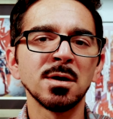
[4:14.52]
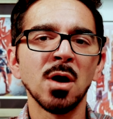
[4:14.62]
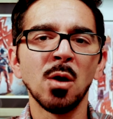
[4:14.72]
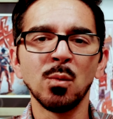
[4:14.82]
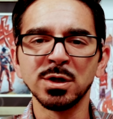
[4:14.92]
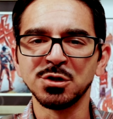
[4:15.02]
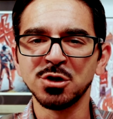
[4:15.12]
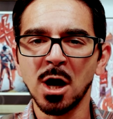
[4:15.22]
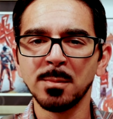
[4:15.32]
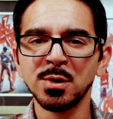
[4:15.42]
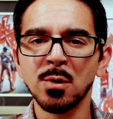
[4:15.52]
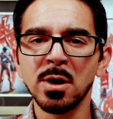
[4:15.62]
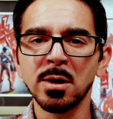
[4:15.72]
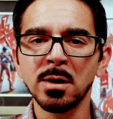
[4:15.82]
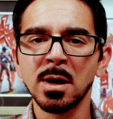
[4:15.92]
on what job you
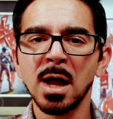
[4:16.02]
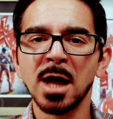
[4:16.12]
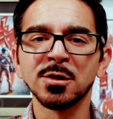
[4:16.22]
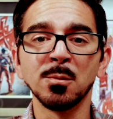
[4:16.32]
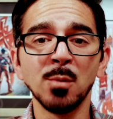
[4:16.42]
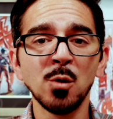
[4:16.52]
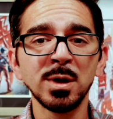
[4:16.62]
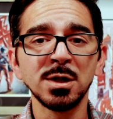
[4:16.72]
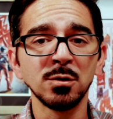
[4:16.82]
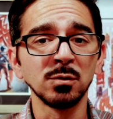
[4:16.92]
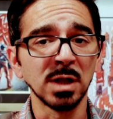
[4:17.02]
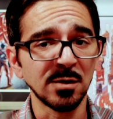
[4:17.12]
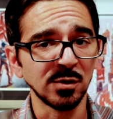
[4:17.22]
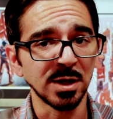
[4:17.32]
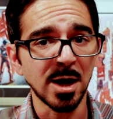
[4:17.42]
are at the moment you
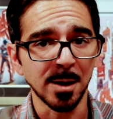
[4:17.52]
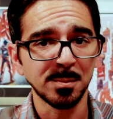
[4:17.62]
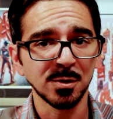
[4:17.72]
level up.